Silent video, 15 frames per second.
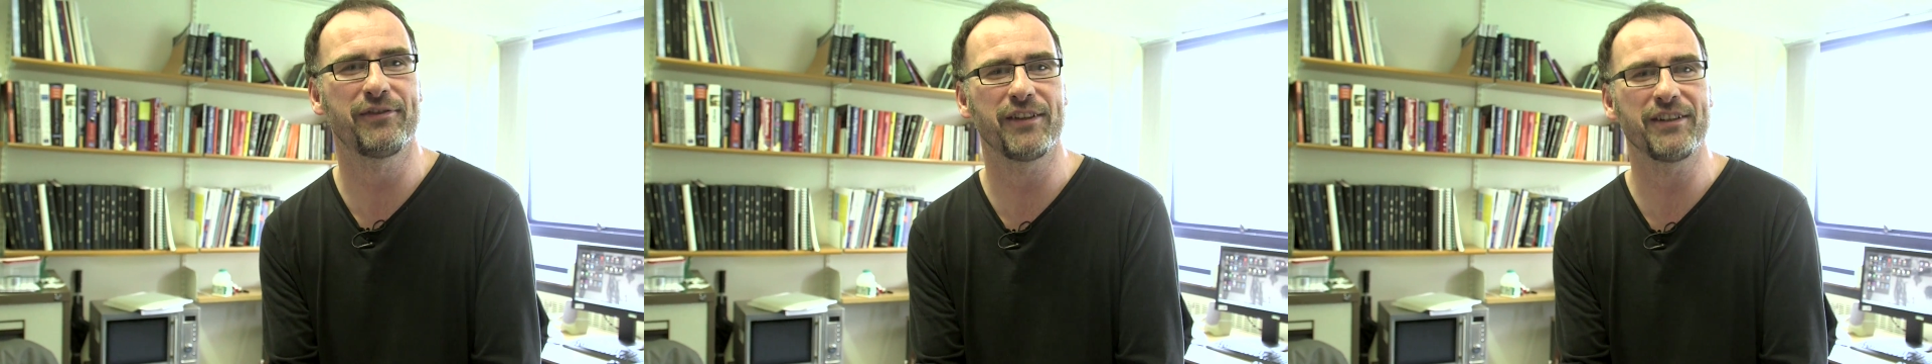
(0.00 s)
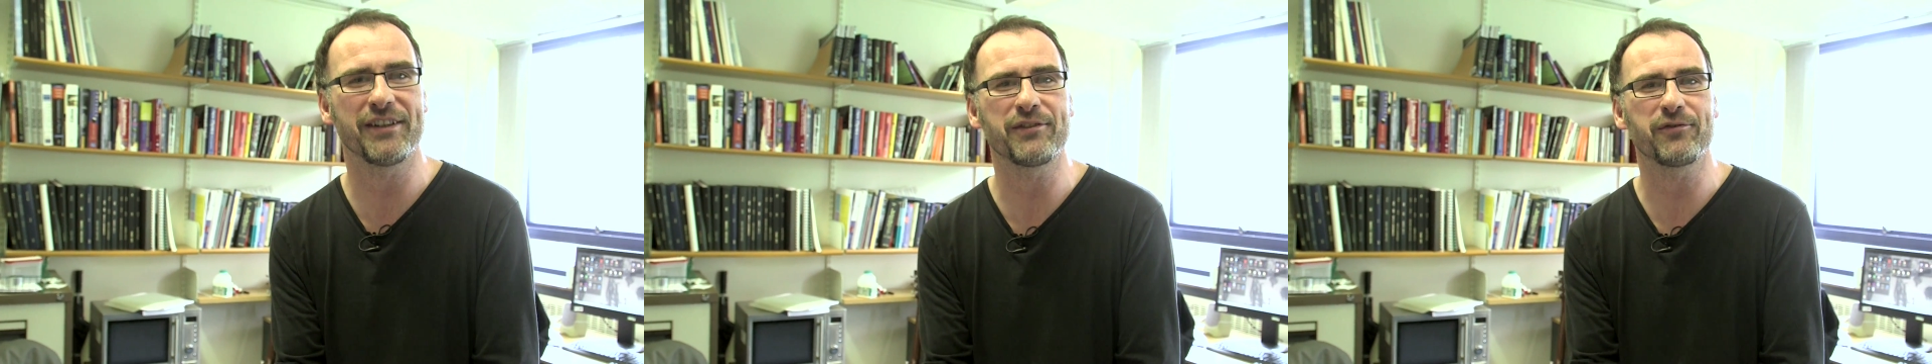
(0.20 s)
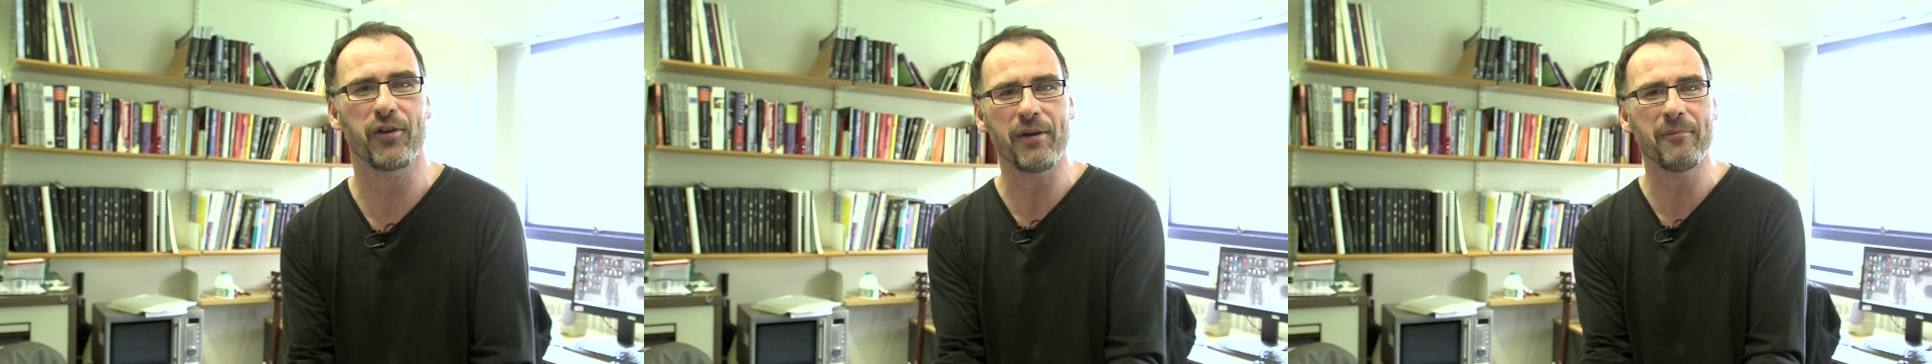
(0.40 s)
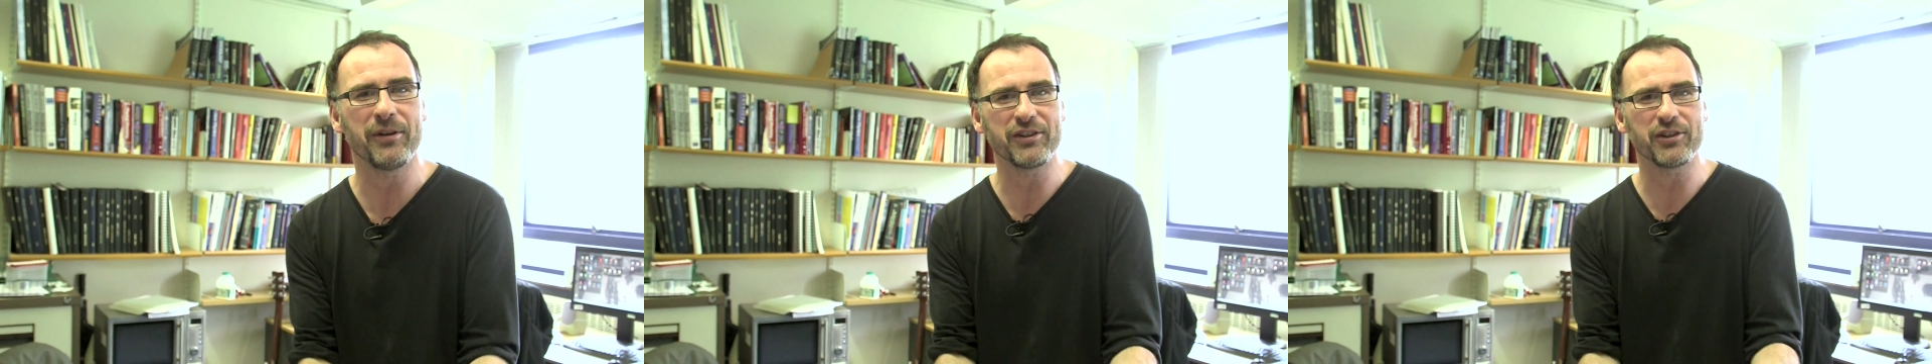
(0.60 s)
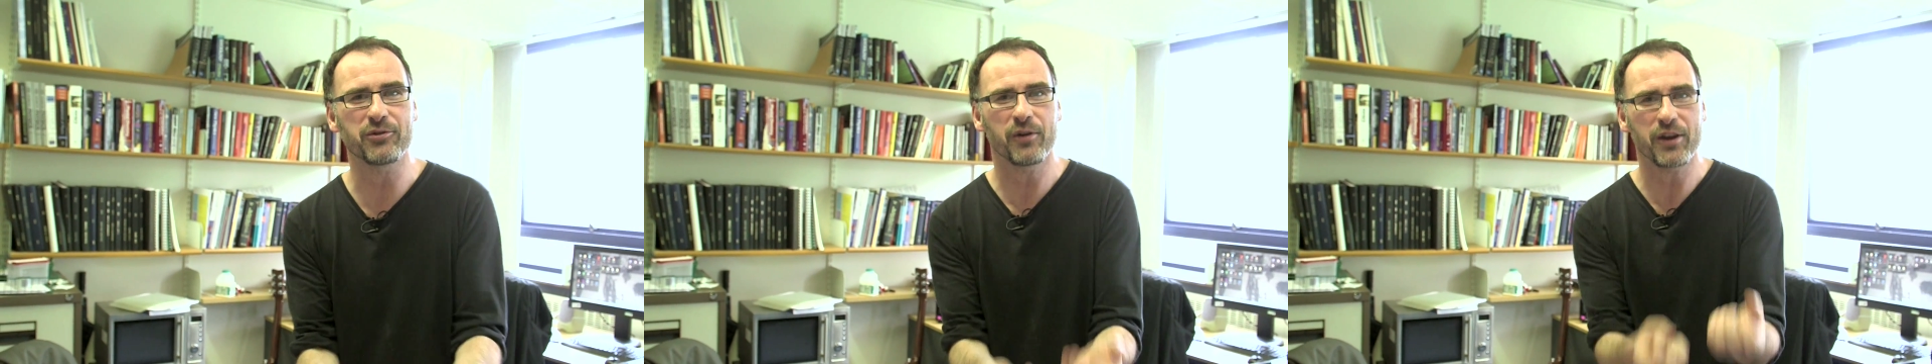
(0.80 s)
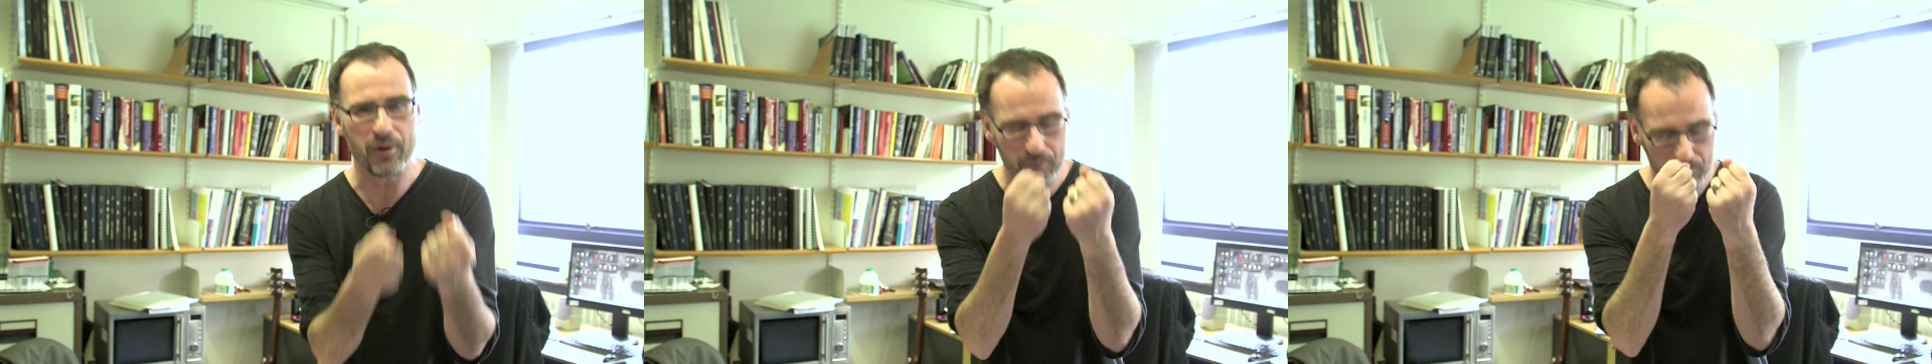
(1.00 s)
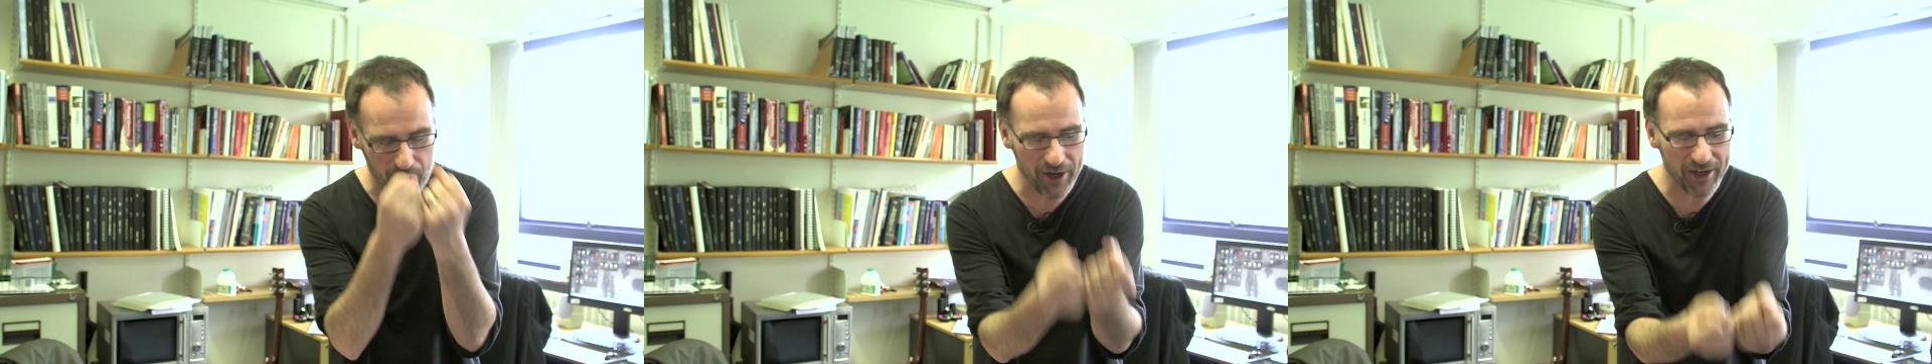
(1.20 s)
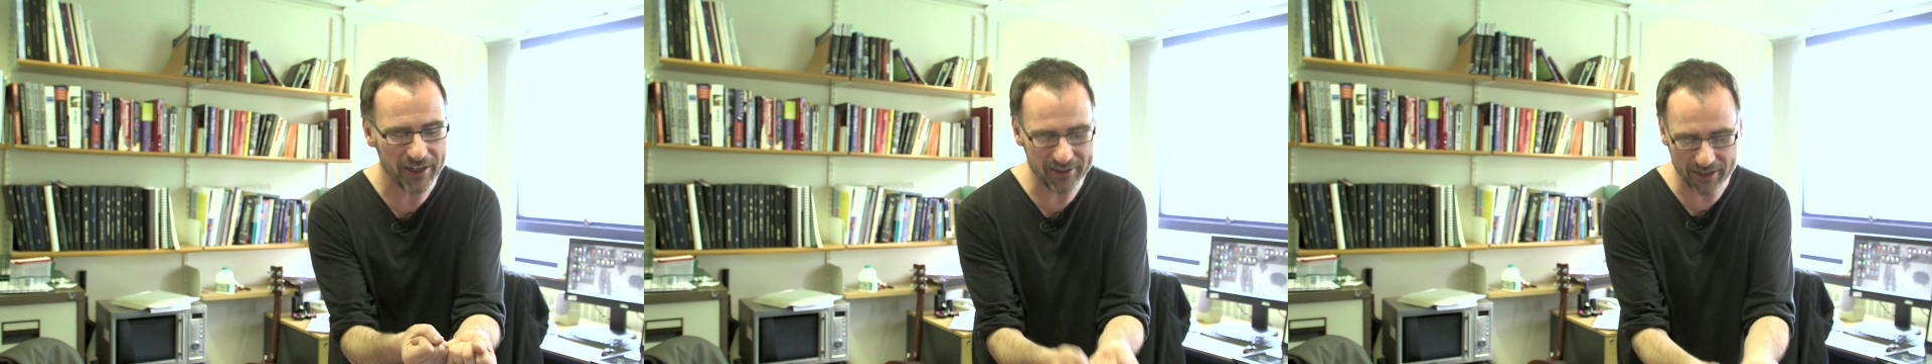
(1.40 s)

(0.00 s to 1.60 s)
physics for images, where you're breaking